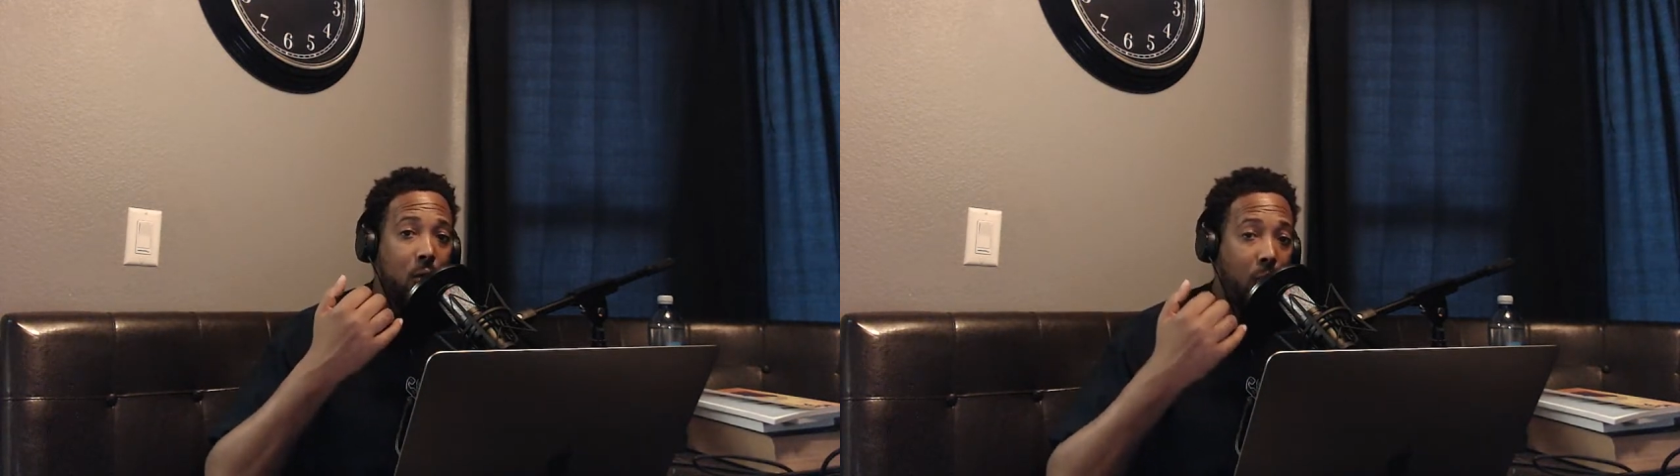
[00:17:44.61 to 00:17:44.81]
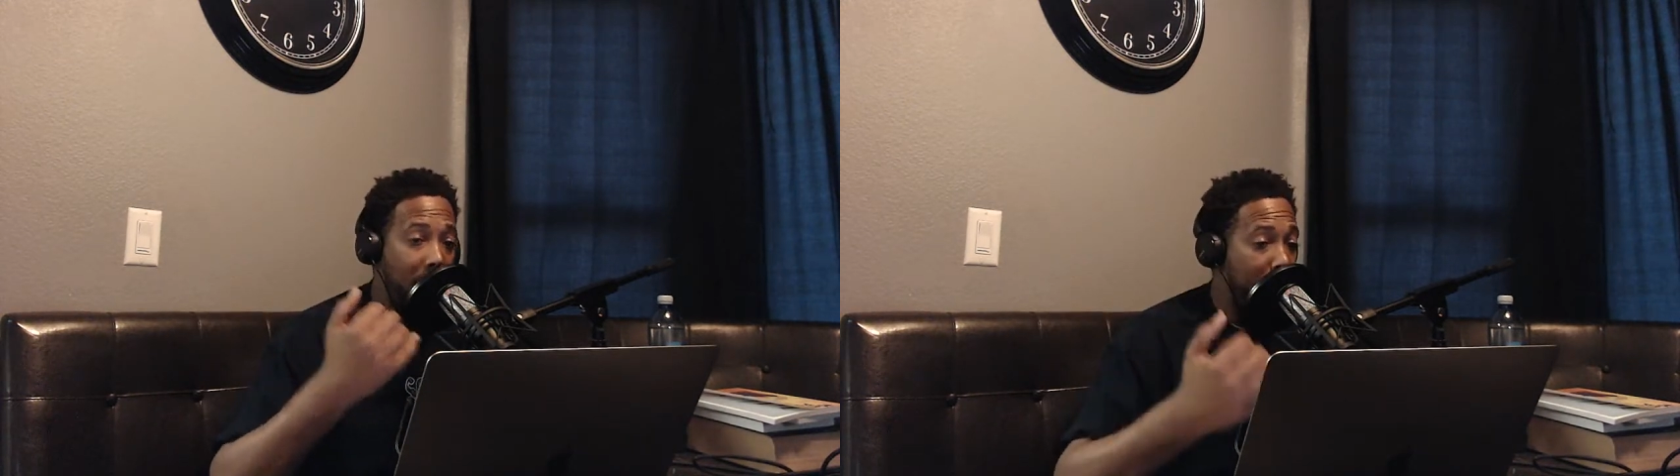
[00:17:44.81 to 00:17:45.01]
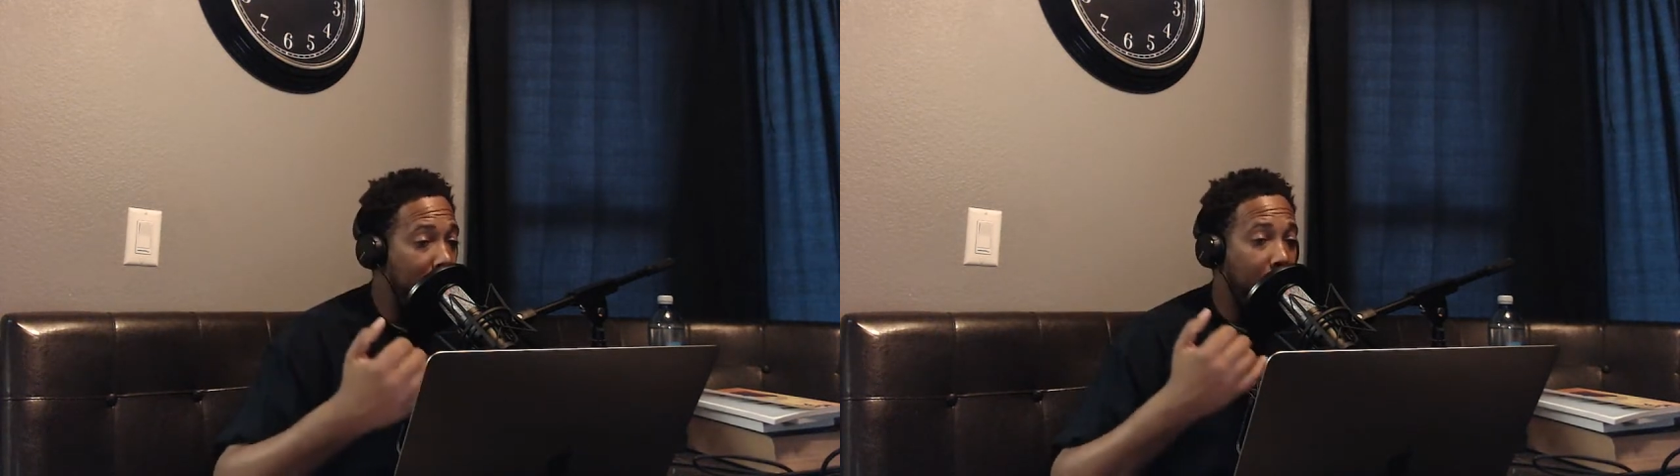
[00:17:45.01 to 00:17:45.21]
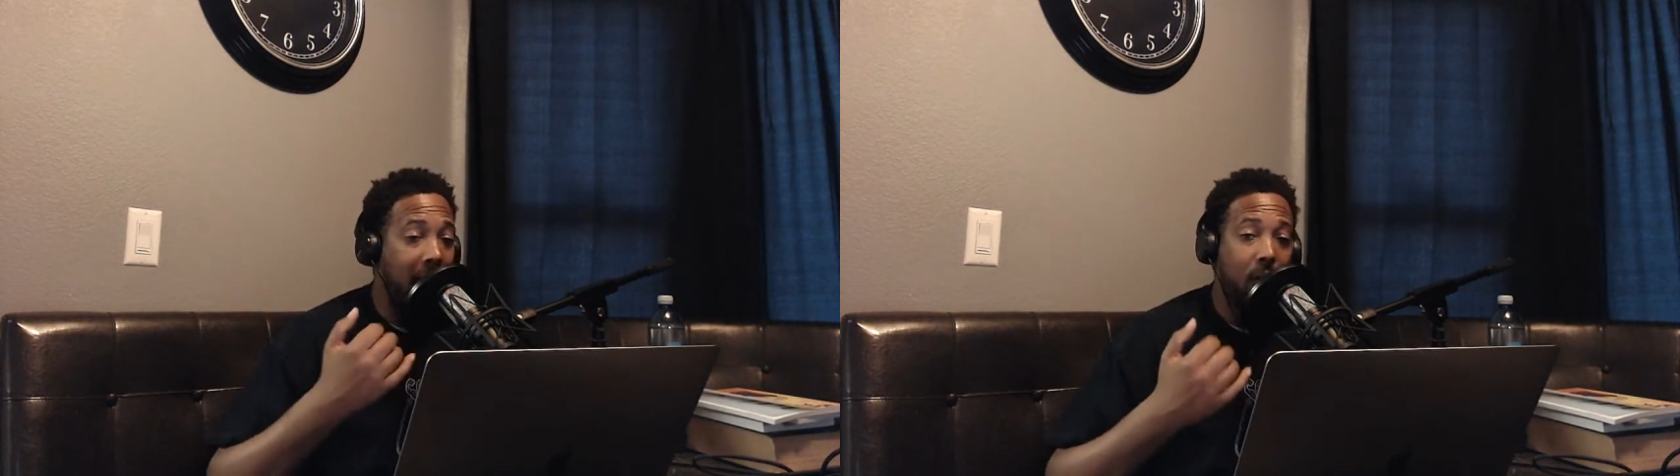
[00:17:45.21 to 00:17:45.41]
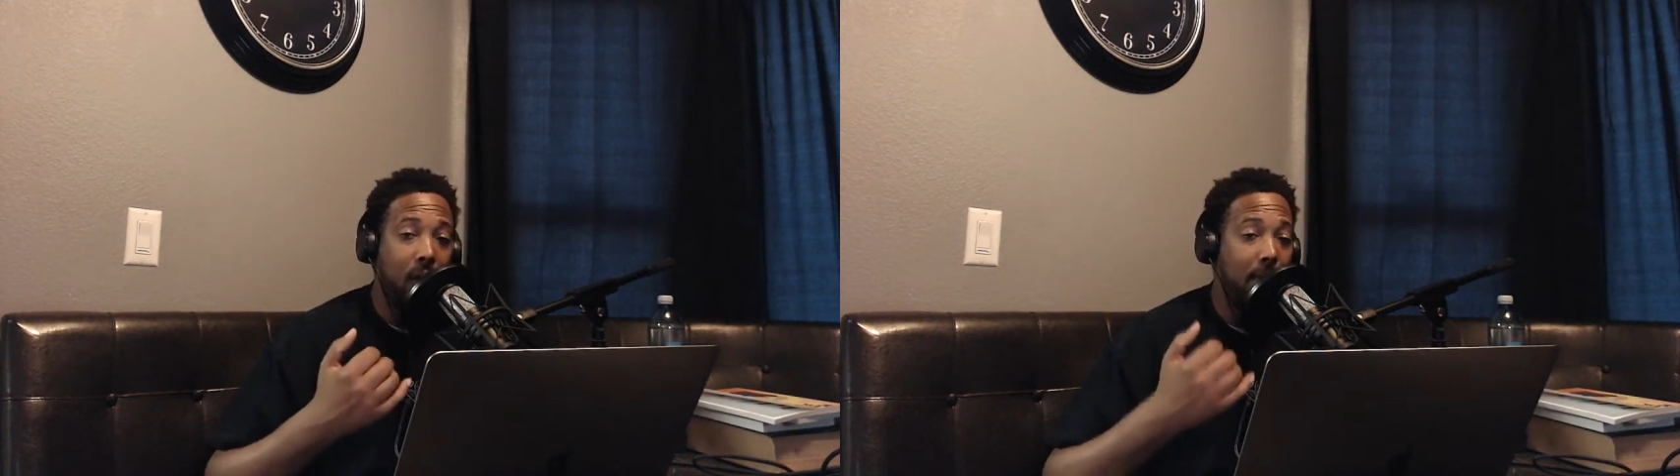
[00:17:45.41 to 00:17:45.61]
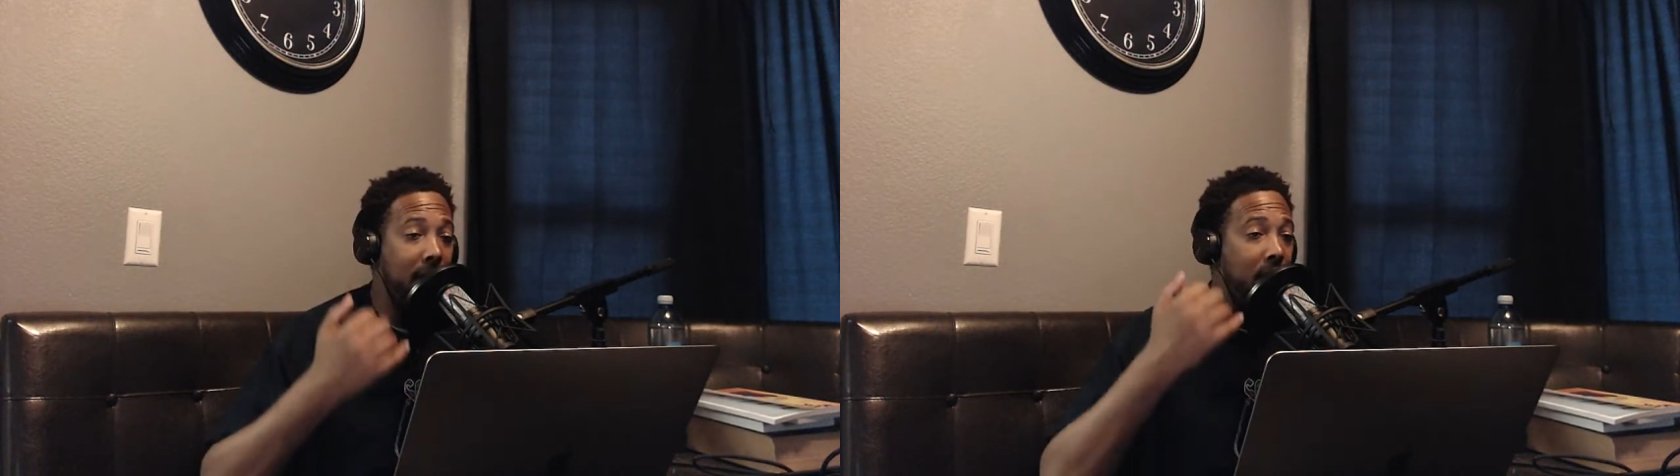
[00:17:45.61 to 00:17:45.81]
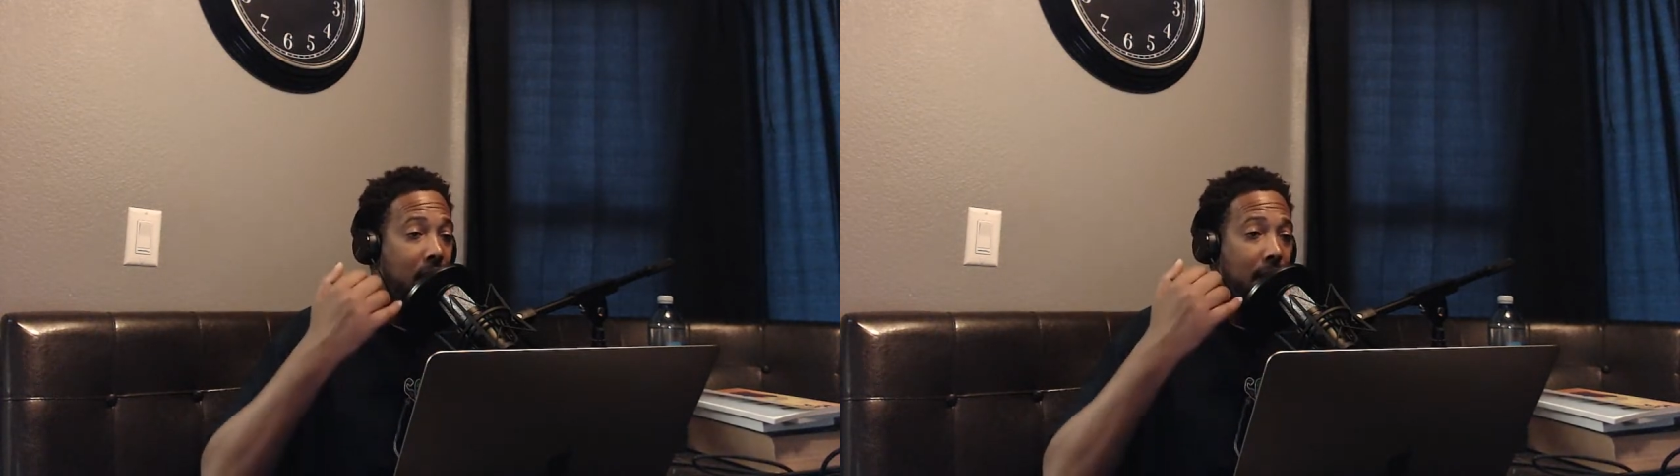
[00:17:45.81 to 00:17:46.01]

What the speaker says: raping black women,